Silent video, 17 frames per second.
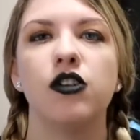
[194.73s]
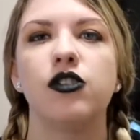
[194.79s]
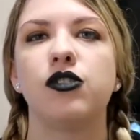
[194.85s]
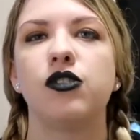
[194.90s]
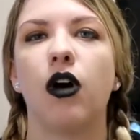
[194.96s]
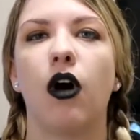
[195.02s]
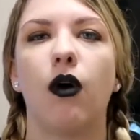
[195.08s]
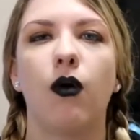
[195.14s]

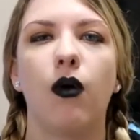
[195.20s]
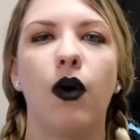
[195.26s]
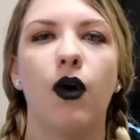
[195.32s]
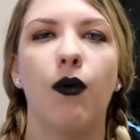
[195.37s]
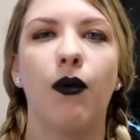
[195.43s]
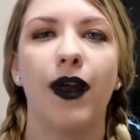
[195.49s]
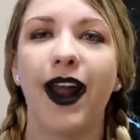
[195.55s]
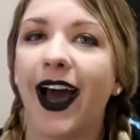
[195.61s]
So
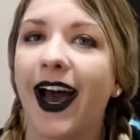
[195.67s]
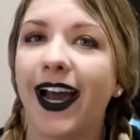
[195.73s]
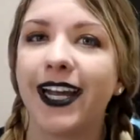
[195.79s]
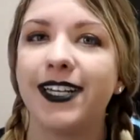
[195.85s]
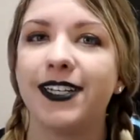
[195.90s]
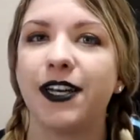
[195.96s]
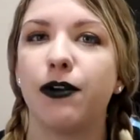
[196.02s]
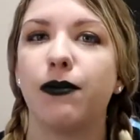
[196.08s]
what
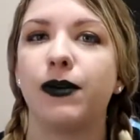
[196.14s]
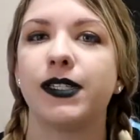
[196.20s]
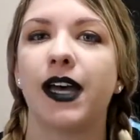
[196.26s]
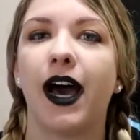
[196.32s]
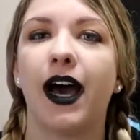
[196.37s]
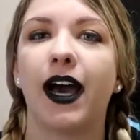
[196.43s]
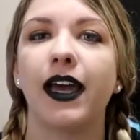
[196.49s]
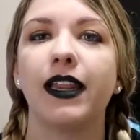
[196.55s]
I did was
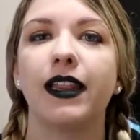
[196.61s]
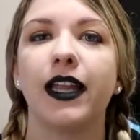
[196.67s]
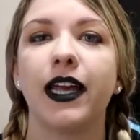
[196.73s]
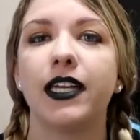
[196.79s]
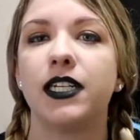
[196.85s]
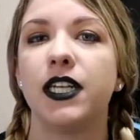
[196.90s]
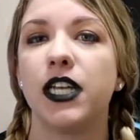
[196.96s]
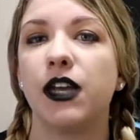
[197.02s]
I
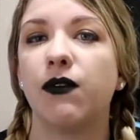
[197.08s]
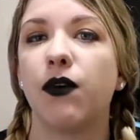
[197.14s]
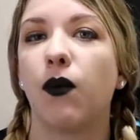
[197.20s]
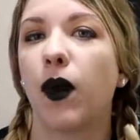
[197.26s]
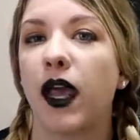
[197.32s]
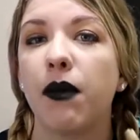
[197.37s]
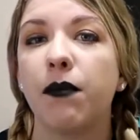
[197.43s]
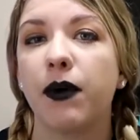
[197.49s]
like to give
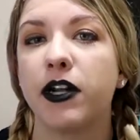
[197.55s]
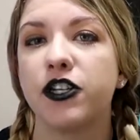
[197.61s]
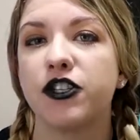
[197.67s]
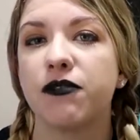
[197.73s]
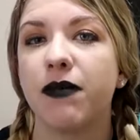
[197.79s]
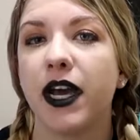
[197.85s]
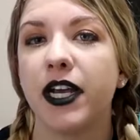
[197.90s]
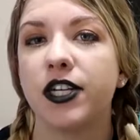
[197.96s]
away a
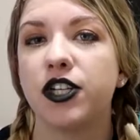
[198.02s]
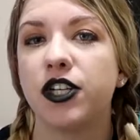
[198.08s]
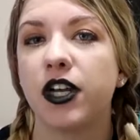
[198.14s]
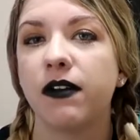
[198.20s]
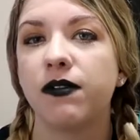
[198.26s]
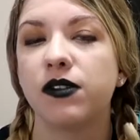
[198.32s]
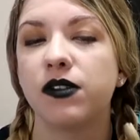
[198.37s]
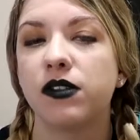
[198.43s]
bunch of my
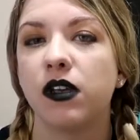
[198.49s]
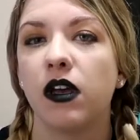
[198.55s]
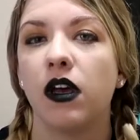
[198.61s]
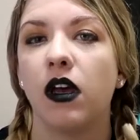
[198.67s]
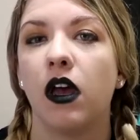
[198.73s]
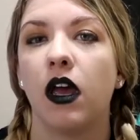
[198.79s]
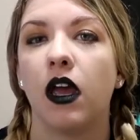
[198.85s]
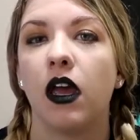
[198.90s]
shifts
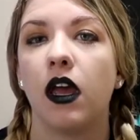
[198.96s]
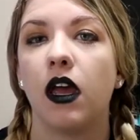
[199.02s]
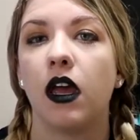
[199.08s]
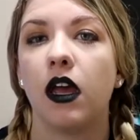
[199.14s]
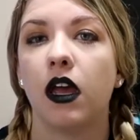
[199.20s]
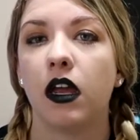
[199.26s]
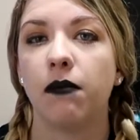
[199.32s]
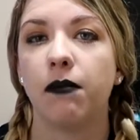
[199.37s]

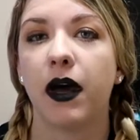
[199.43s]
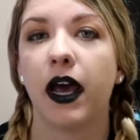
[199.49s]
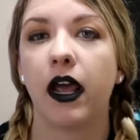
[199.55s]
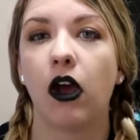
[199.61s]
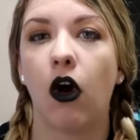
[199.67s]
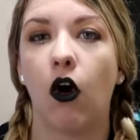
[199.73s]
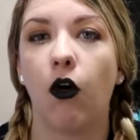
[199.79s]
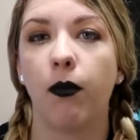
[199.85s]
in
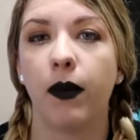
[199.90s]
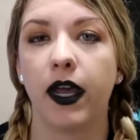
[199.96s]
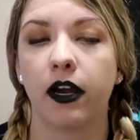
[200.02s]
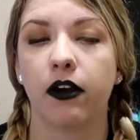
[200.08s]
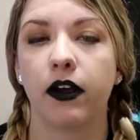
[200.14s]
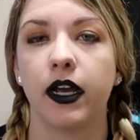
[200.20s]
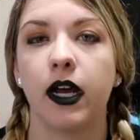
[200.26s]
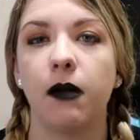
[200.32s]
my home
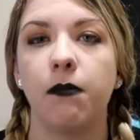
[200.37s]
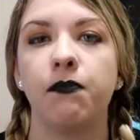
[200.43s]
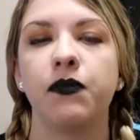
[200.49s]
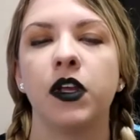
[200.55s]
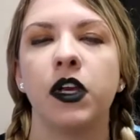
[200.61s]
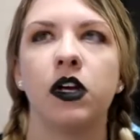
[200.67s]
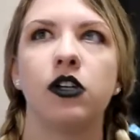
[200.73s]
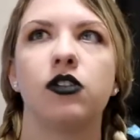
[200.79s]

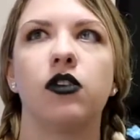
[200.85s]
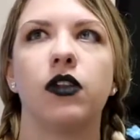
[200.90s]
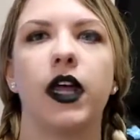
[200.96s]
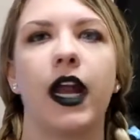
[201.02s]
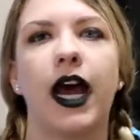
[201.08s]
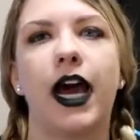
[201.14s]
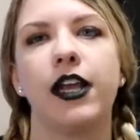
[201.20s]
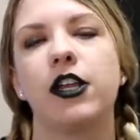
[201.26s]
area so
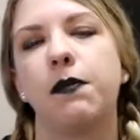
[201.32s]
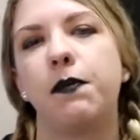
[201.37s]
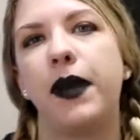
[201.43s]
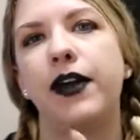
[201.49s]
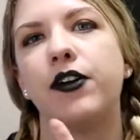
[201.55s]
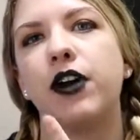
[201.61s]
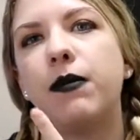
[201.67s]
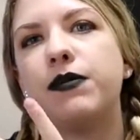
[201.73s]
that I could
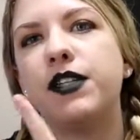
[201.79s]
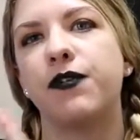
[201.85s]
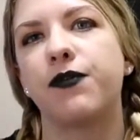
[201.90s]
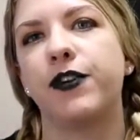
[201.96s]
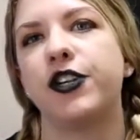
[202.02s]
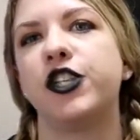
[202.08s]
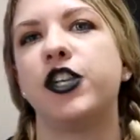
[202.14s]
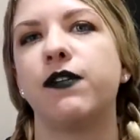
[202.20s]
pick up
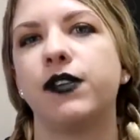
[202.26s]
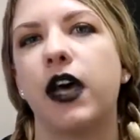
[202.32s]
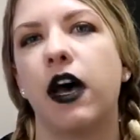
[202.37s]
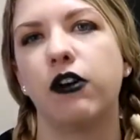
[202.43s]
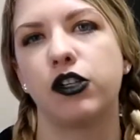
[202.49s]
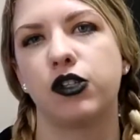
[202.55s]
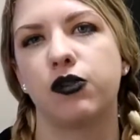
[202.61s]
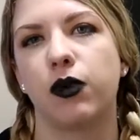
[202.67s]
different shifts
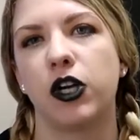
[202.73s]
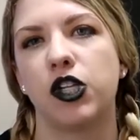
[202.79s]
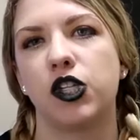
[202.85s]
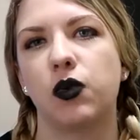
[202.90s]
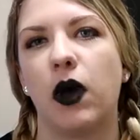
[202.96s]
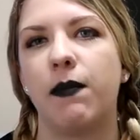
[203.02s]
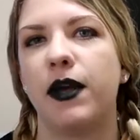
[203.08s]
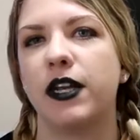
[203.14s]
elsewhere.
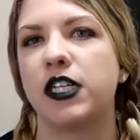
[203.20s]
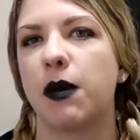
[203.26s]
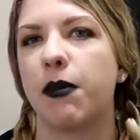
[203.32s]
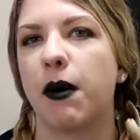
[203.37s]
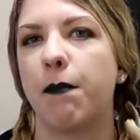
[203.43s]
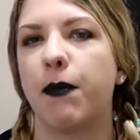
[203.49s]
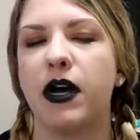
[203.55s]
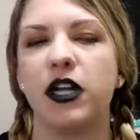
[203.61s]
So I picked
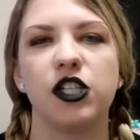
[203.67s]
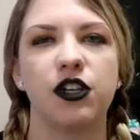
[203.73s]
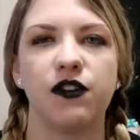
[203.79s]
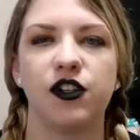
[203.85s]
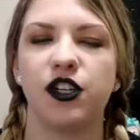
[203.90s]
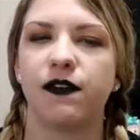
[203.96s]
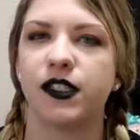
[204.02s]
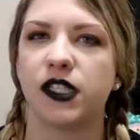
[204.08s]
up a bunch
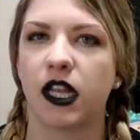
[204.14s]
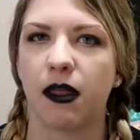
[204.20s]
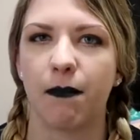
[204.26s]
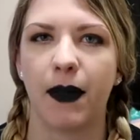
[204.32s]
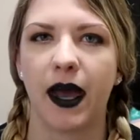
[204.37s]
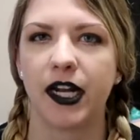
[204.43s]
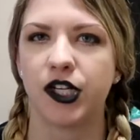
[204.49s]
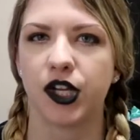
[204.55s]
of shifts at
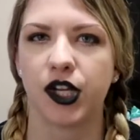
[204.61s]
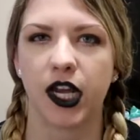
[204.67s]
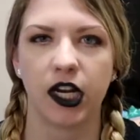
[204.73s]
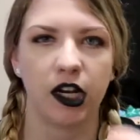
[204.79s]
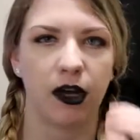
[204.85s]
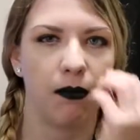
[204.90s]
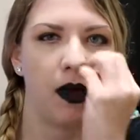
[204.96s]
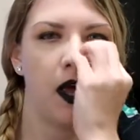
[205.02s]
the Magic
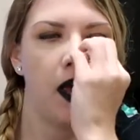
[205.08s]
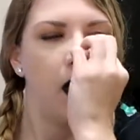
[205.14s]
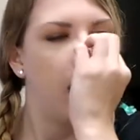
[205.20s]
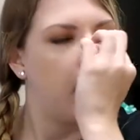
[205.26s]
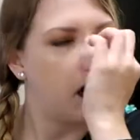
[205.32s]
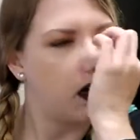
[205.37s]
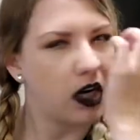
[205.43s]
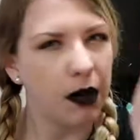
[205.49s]
Kingdom,
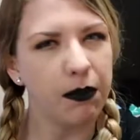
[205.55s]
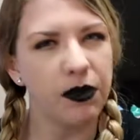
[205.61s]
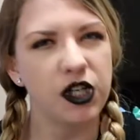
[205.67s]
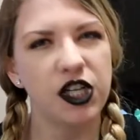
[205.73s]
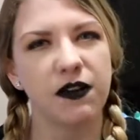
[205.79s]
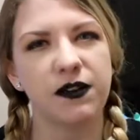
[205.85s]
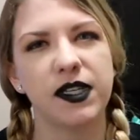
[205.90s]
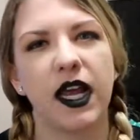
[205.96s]
a couple
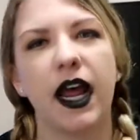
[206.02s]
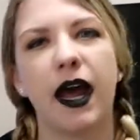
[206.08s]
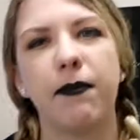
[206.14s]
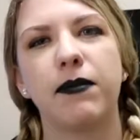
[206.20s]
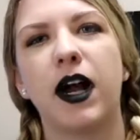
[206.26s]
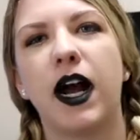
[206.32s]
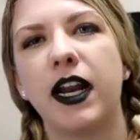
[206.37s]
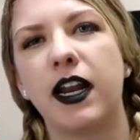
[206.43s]
of shifts at
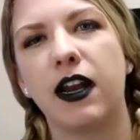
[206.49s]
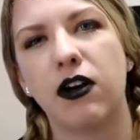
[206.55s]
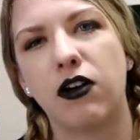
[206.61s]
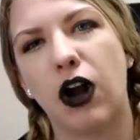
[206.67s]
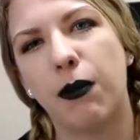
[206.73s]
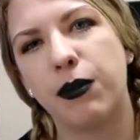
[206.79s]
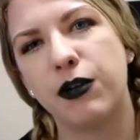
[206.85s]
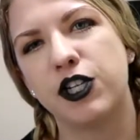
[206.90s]
Epcot, and
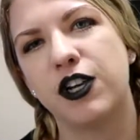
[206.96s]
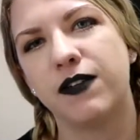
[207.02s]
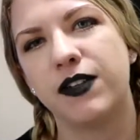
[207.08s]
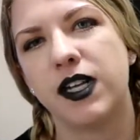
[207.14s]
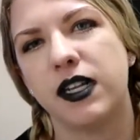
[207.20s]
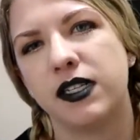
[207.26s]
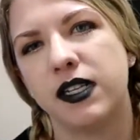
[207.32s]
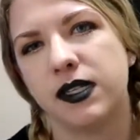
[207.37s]
a couple of
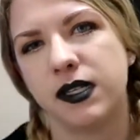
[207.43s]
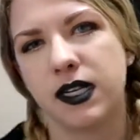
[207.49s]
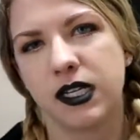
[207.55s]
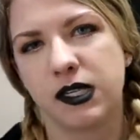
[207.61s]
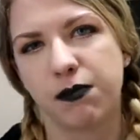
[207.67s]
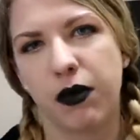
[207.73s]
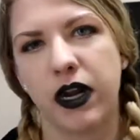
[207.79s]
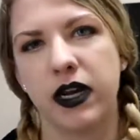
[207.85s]
shifts at
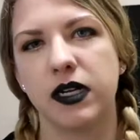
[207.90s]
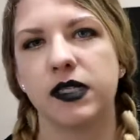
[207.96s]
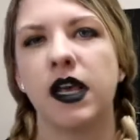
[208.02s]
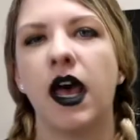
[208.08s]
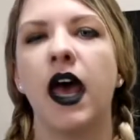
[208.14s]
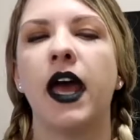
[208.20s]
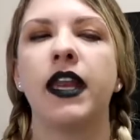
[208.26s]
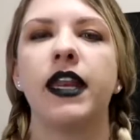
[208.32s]
Disney Springs.